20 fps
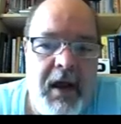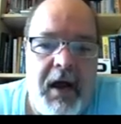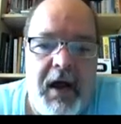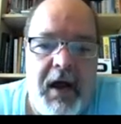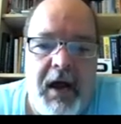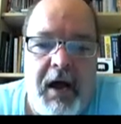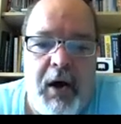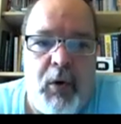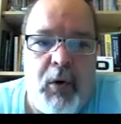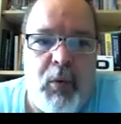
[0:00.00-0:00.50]

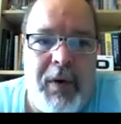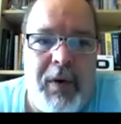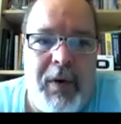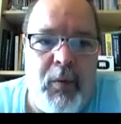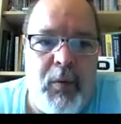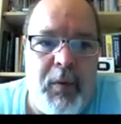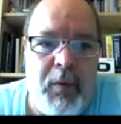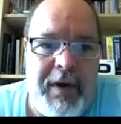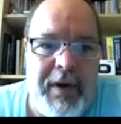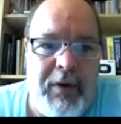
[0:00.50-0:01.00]
Uh,
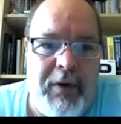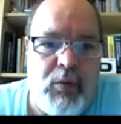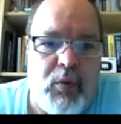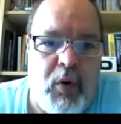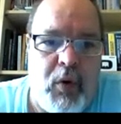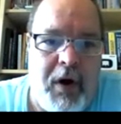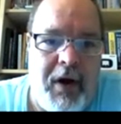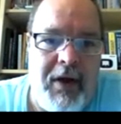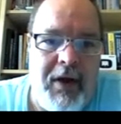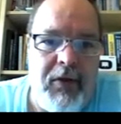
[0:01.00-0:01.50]
when we
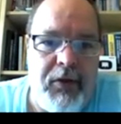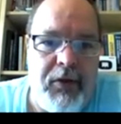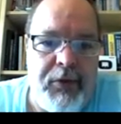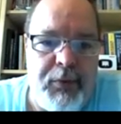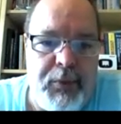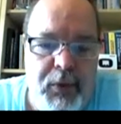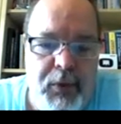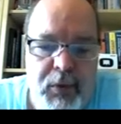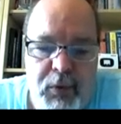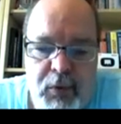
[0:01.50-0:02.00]
run
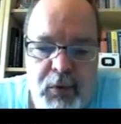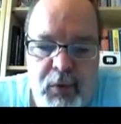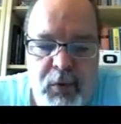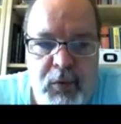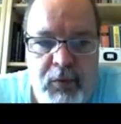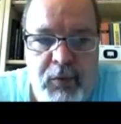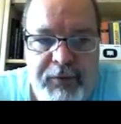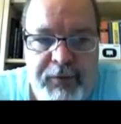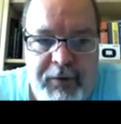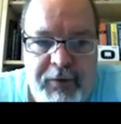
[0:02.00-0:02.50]

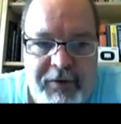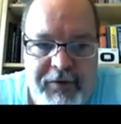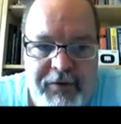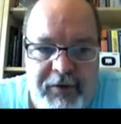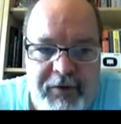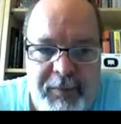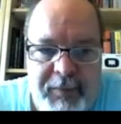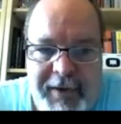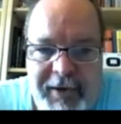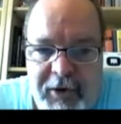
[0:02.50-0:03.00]
through, for
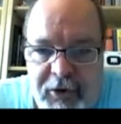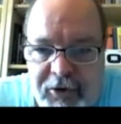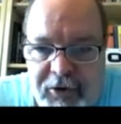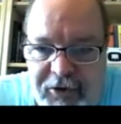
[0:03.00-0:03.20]
instance, meteor